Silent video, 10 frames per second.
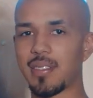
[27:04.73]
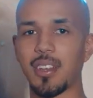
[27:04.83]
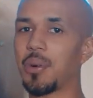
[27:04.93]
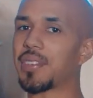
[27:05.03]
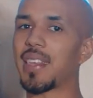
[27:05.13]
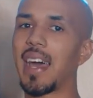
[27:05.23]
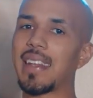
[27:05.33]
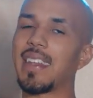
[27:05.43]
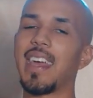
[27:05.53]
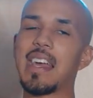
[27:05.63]
So it's
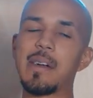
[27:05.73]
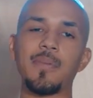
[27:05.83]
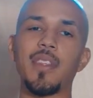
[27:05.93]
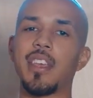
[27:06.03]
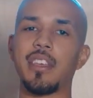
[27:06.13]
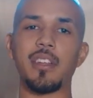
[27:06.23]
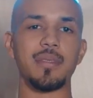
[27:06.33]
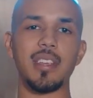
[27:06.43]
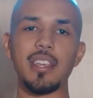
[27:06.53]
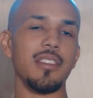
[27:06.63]
like, damn, you know what
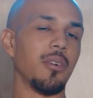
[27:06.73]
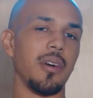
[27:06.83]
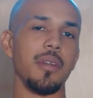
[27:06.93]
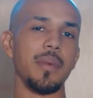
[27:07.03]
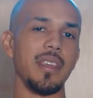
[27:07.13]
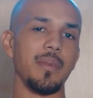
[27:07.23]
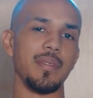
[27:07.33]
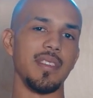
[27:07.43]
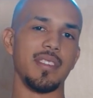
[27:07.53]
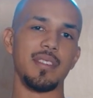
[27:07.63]
I'm saying? You don't want to be in a
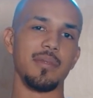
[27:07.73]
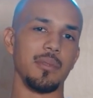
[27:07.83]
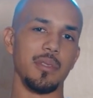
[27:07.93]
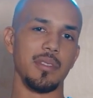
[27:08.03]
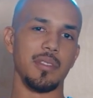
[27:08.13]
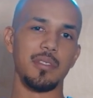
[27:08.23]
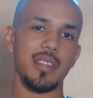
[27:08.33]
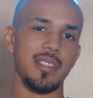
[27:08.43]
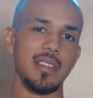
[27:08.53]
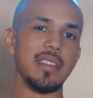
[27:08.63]
position where you
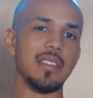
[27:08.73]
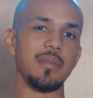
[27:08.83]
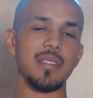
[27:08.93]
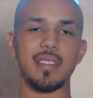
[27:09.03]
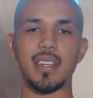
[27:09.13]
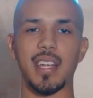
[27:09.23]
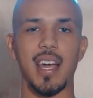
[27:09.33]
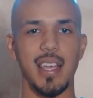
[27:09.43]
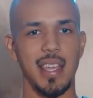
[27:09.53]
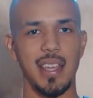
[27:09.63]
listening to Twista and
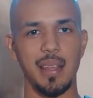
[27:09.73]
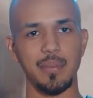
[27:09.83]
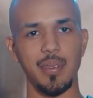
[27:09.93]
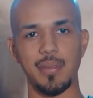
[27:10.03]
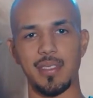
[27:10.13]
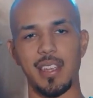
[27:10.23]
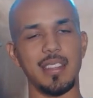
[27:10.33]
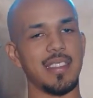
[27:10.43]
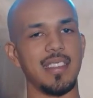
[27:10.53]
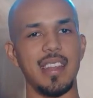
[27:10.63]
Kanye. Them prompt,
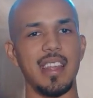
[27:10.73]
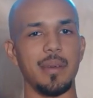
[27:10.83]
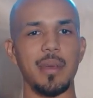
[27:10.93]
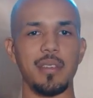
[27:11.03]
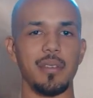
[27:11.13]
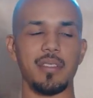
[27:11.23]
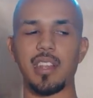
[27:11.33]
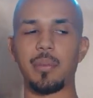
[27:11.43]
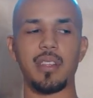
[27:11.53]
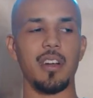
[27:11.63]
they say they can make you a
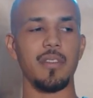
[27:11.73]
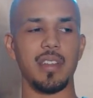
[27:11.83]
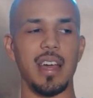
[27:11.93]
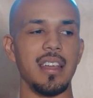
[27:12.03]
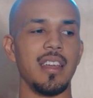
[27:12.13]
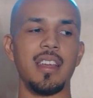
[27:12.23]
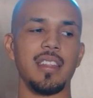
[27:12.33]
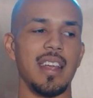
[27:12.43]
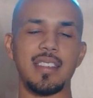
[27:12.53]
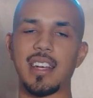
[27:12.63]
celebrity overnight.
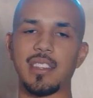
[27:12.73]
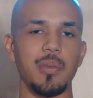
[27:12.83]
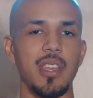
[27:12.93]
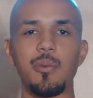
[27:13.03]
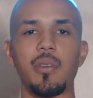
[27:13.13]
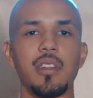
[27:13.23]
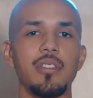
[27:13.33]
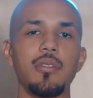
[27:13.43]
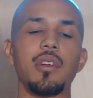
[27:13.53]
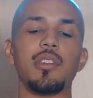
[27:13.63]
That's not the way you want to
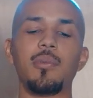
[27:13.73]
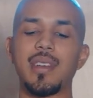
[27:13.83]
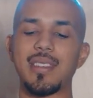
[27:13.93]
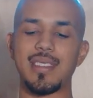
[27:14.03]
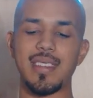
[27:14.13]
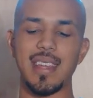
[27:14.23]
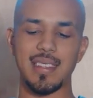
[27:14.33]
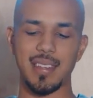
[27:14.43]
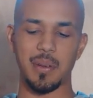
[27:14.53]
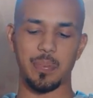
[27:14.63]
do it. You want to
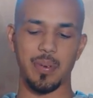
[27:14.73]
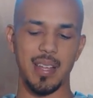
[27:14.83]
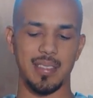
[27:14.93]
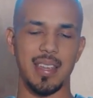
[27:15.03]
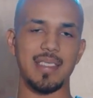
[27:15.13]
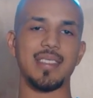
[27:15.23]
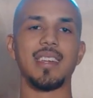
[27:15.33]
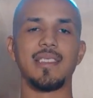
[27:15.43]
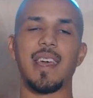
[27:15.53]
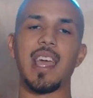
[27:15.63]
stick to the process
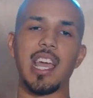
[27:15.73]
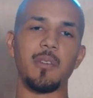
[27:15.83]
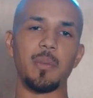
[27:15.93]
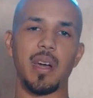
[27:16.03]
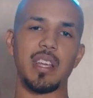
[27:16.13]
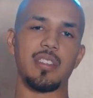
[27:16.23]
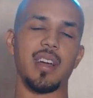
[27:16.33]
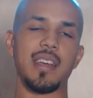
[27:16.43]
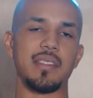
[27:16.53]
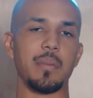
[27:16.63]
that everybody
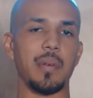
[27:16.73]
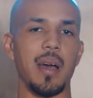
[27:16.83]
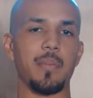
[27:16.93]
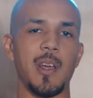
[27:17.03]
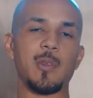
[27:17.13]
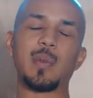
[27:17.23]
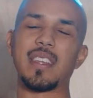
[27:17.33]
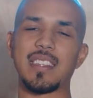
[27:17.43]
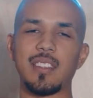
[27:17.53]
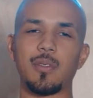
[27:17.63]
tries to bypass,
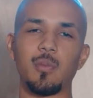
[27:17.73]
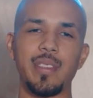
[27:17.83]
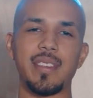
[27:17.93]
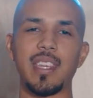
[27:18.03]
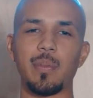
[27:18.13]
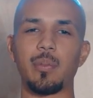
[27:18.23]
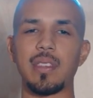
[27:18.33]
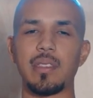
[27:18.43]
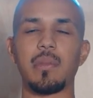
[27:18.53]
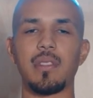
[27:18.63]
because that's what really
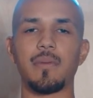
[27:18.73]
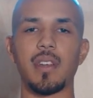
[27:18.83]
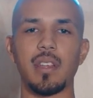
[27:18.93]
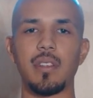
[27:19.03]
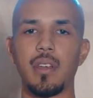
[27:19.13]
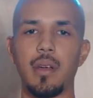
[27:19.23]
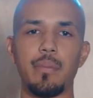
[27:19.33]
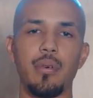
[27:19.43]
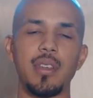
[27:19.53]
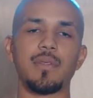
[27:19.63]
separates the motherfucking
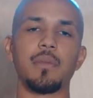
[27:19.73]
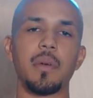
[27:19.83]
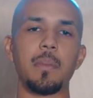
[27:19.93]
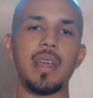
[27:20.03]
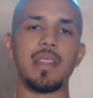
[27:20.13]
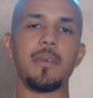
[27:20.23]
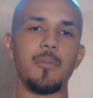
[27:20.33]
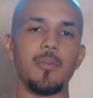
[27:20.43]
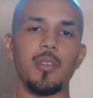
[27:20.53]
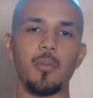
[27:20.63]
boys from the
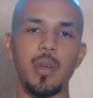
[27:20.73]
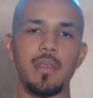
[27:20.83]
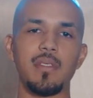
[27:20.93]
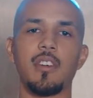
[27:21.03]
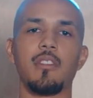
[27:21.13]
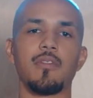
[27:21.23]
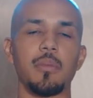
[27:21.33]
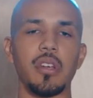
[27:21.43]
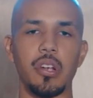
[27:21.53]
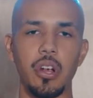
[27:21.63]
men, the women from
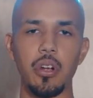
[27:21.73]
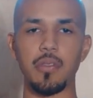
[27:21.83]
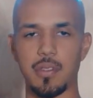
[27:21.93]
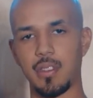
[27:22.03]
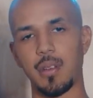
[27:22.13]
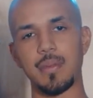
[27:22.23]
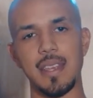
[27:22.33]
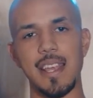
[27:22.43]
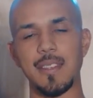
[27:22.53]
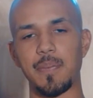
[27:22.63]
the girls, you know what I'm
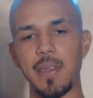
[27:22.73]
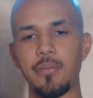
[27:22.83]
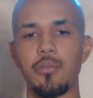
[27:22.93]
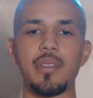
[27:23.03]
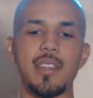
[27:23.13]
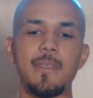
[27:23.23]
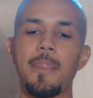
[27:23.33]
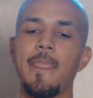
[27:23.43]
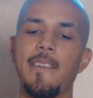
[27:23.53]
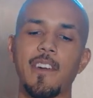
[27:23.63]
saying? It's the people who can
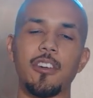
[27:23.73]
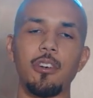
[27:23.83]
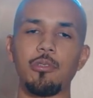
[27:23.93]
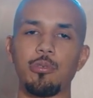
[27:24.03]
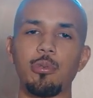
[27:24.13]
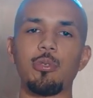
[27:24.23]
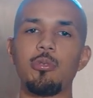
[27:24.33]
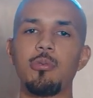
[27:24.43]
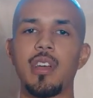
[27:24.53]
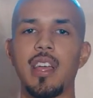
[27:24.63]
go
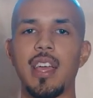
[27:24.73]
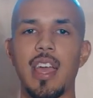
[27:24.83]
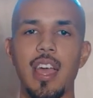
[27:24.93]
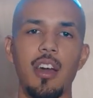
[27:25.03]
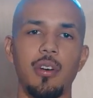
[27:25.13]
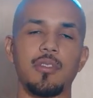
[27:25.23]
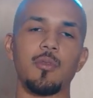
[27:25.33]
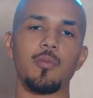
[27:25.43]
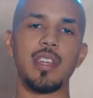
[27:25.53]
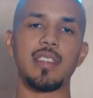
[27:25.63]
through hell to
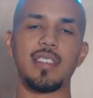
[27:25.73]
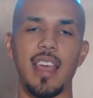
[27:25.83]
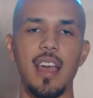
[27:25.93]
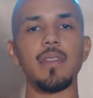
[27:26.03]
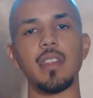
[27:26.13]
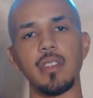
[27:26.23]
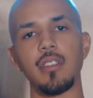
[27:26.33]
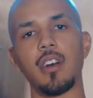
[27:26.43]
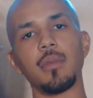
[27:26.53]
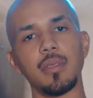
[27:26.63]
reach heaven, you
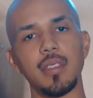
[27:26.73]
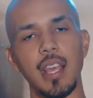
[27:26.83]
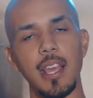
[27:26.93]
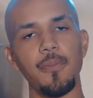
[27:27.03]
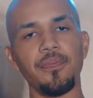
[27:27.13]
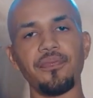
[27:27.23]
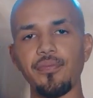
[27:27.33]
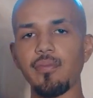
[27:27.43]
know what I'm saying?